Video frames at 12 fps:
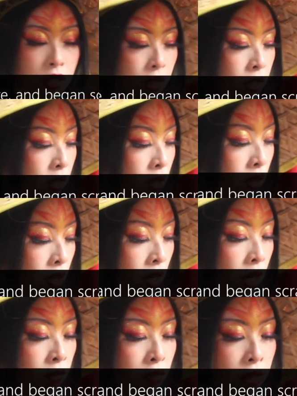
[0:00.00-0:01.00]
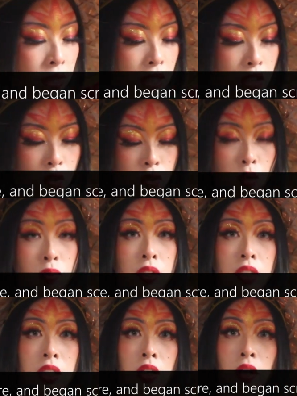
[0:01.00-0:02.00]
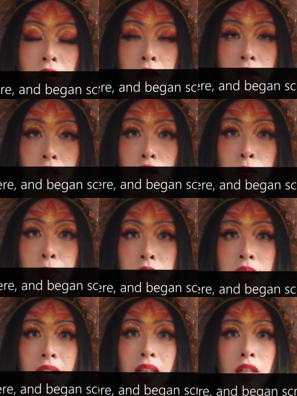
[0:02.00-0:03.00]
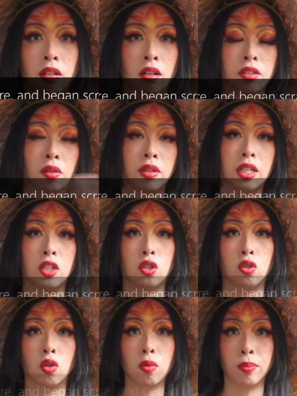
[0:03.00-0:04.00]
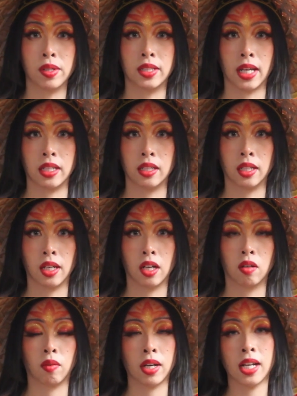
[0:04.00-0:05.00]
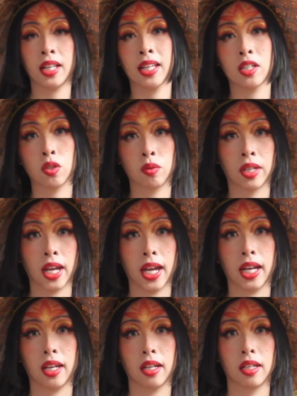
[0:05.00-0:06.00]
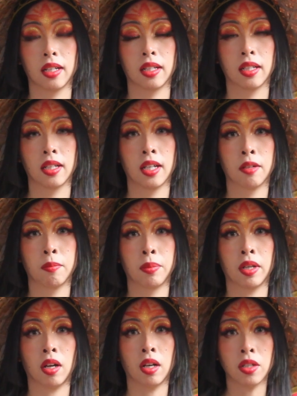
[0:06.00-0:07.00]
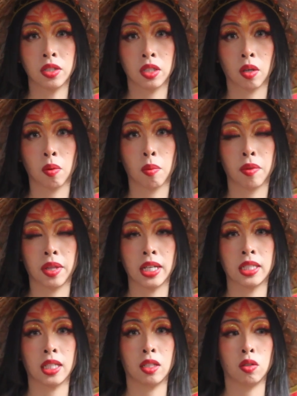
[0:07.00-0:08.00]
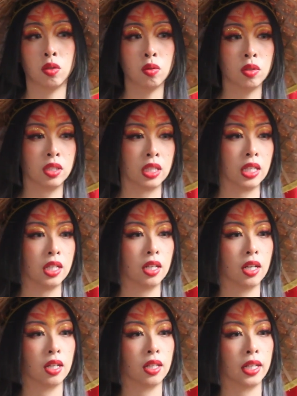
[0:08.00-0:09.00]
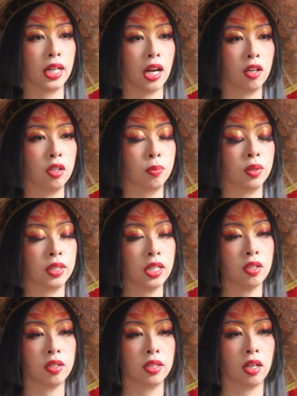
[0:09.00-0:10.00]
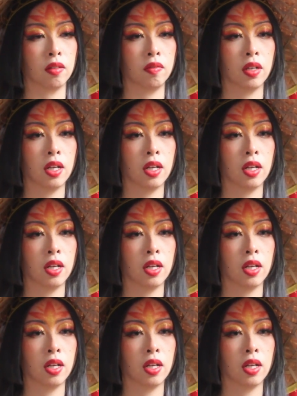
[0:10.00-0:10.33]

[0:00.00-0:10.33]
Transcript: there are everything you don't see. All the things you present, there are also things you don't present, right? And that's okay. But also things that you do see, like how you present yourself.